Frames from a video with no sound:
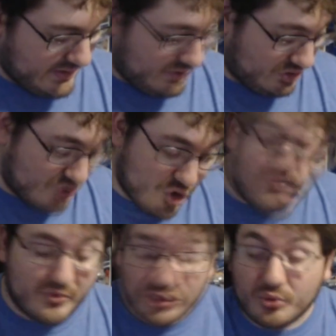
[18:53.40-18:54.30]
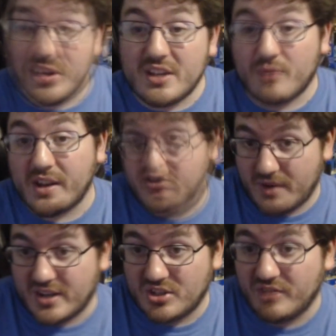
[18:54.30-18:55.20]
Doom 3
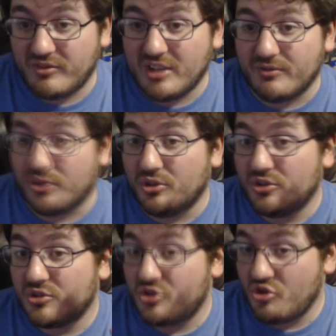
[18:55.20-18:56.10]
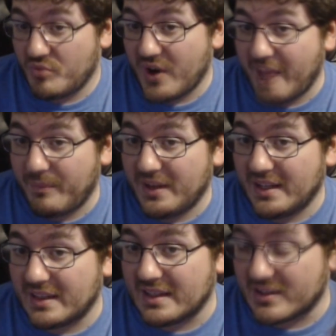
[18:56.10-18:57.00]
Resurrection of Evil. Super happy to
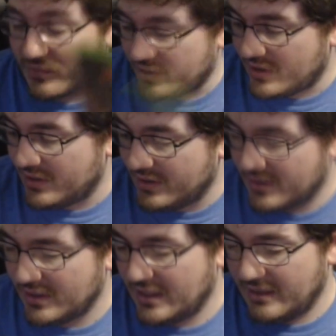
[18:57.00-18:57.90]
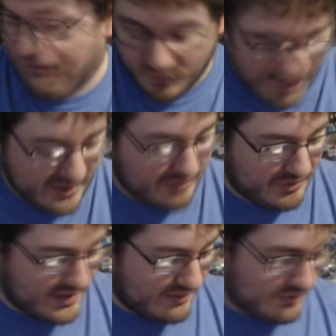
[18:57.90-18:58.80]
get this one. Been wanting to play
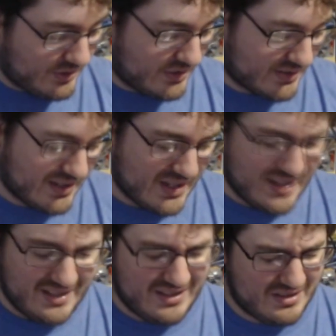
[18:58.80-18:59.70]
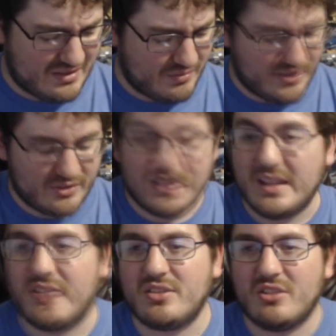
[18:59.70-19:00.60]
that for a long time. This weird
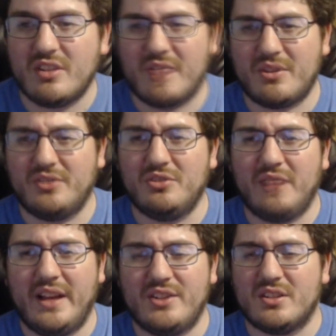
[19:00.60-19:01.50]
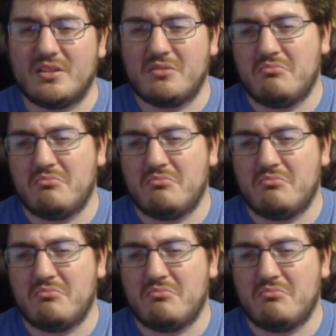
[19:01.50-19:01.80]
THQ game called New Legends.